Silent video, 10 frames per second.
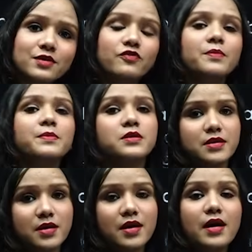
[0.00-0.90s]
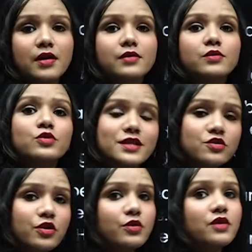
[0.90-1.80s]
of a bear, who does
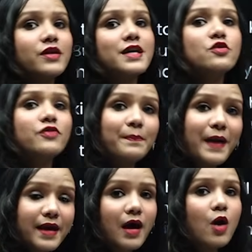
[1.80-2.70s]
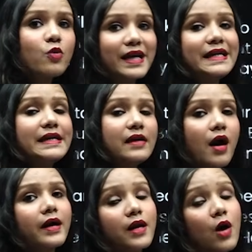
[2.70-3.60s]
not know the ways of a bear, how can he
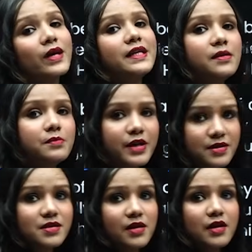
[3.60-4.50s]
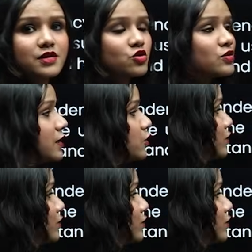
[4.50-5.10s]
hug and how can he embrace so that you